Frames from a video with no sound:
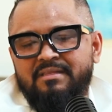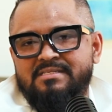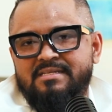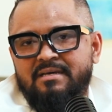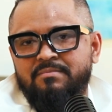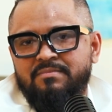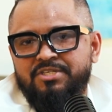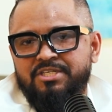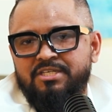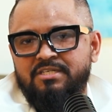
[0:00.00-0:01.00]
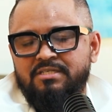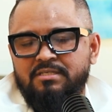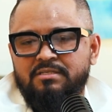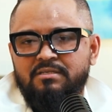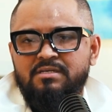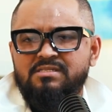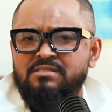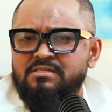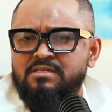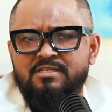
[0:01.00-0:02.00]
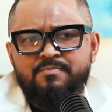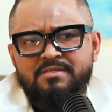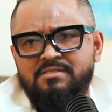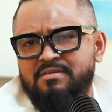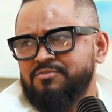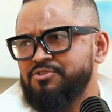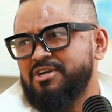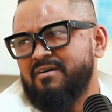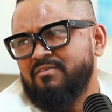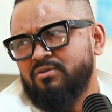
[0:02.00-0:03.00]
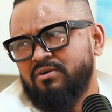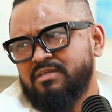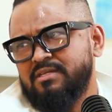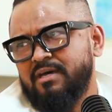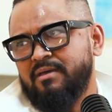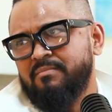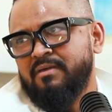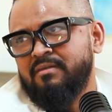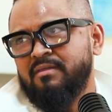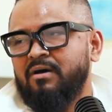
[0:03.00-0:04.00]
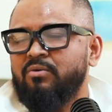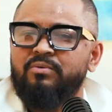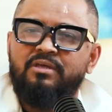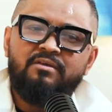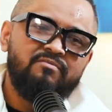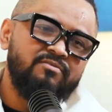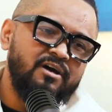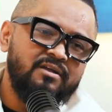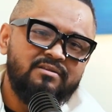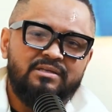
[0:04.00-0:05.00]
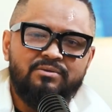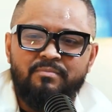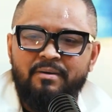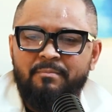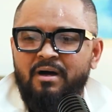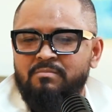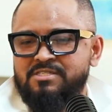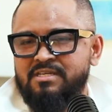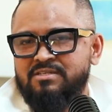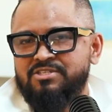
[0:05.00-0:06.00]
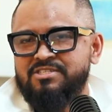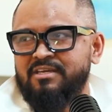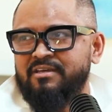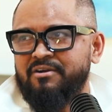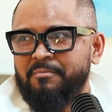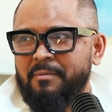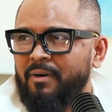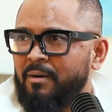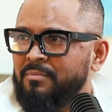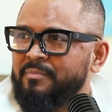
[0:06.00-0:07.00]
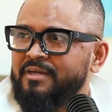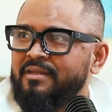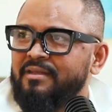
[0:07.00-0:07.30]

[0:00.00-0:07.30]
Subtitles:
this time she didn't, because it's expensive to travel all the time. And now we've got, my mom's sick. She's taking care of my mom a bit.